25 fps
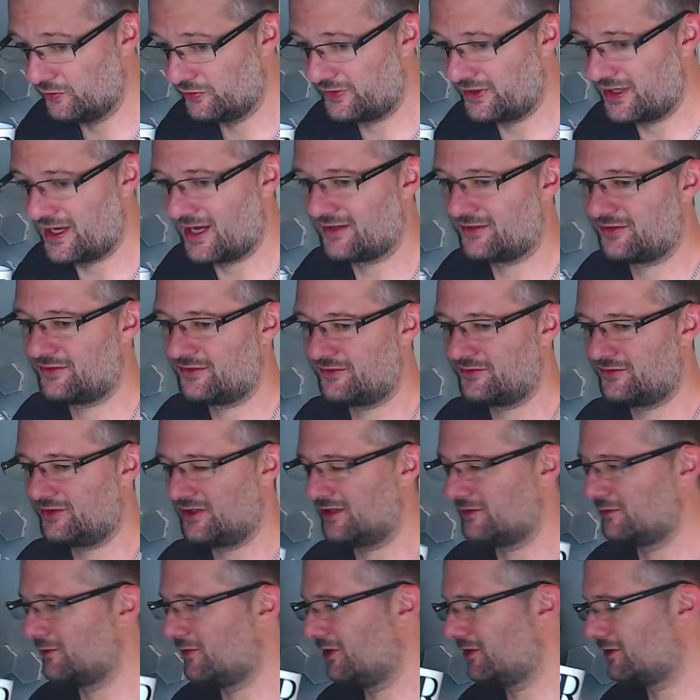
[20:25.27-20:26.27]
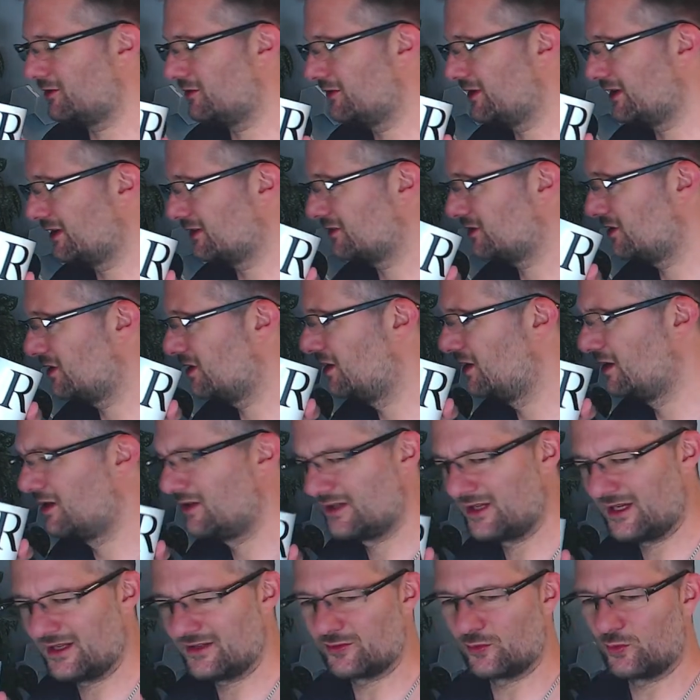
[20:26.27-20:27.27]
Yes, cheers, Michael. Thanks.
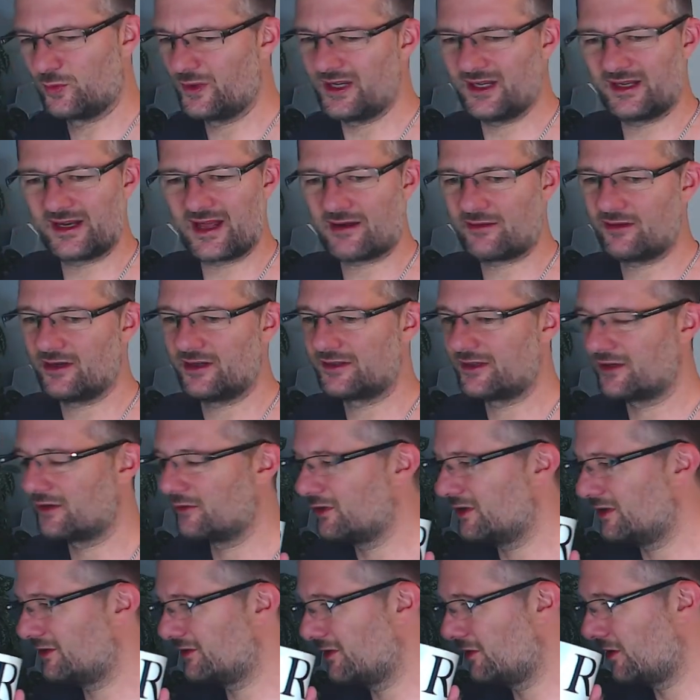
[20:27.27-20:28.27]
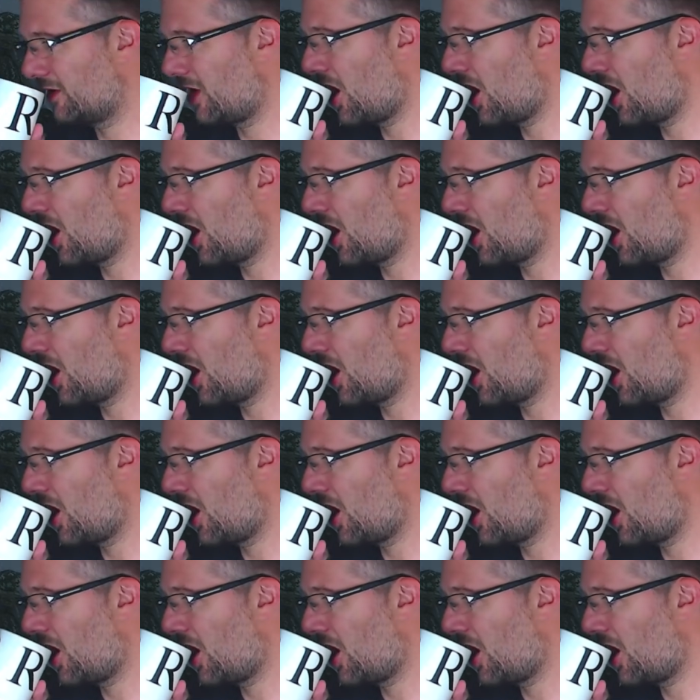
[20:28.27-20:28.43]
Yeah, it's a weird error. I don't know what it's doing.